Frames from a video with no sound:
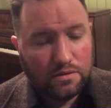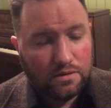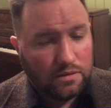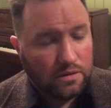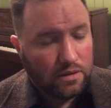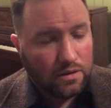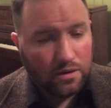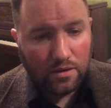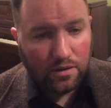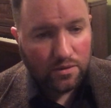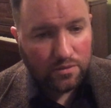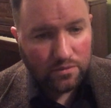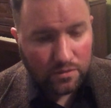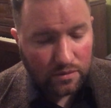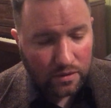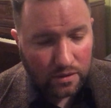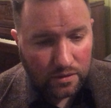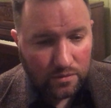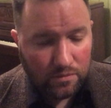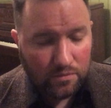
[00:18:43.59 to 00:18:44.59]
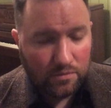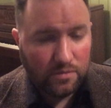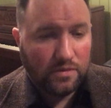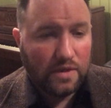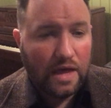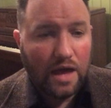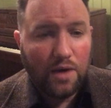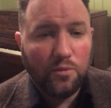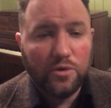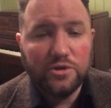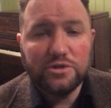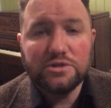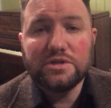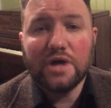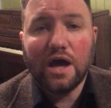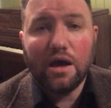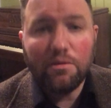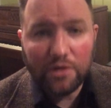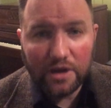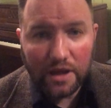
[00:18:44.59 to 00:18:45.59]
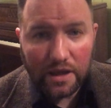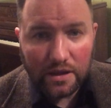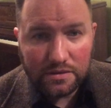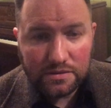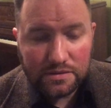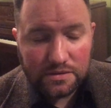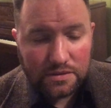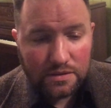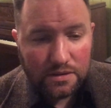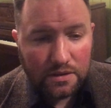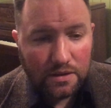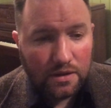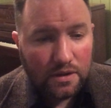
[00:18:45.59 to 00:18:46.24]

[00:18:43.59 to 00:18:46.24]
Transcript: you know, that which dominates.